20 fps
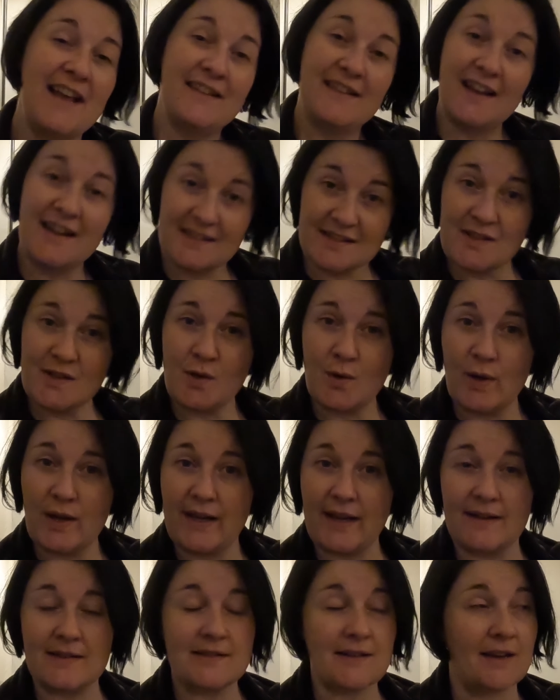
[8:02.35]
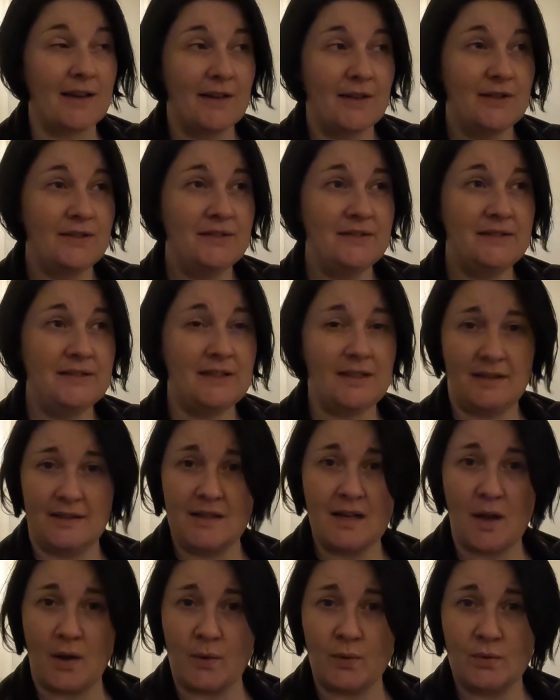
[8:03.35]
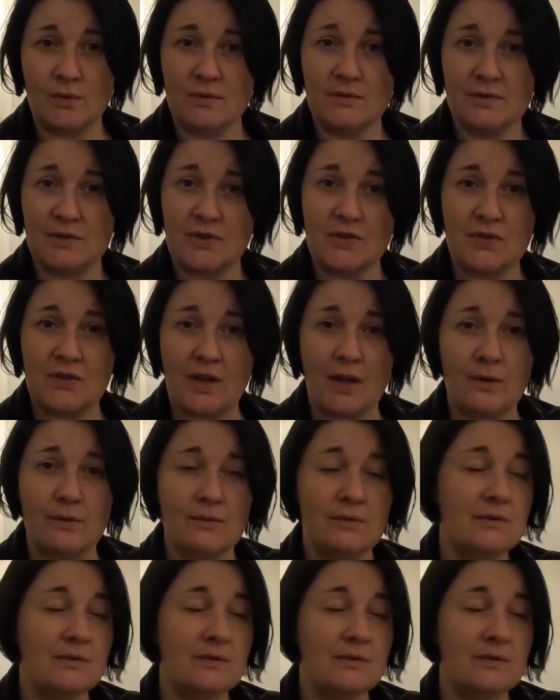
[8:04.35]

That's the quick answer. N no, just no.